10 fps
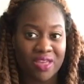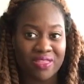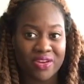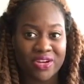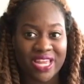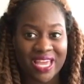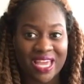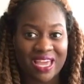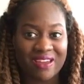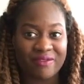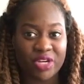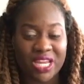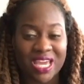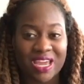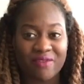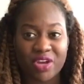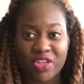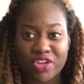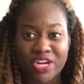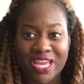other day, every
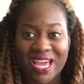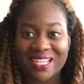other day.